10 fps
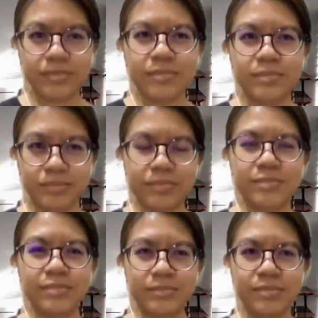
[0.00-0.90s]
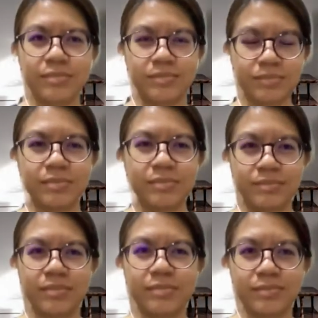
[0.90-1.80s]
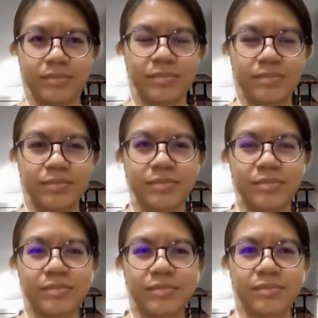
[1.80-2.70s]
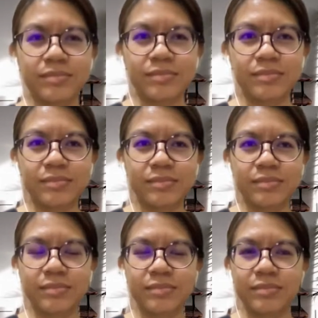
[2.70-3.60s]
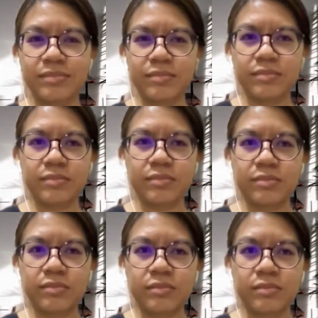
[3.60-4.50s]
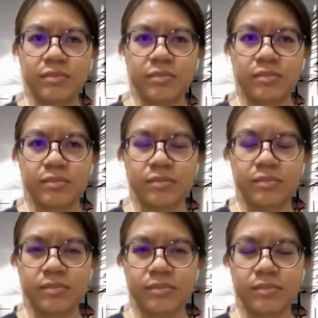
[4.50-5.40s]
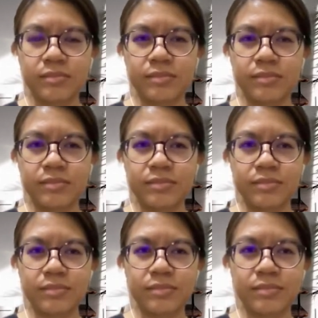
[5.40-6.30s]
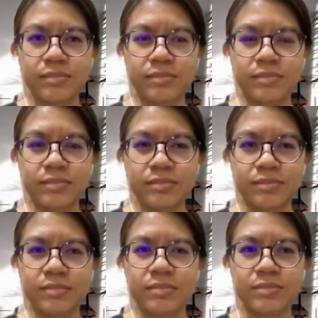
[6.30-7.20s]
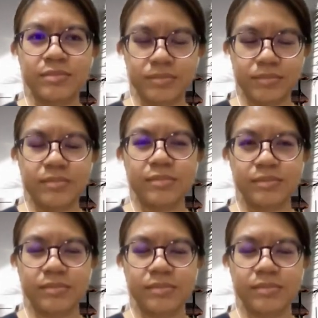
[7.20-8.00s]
(not speaking)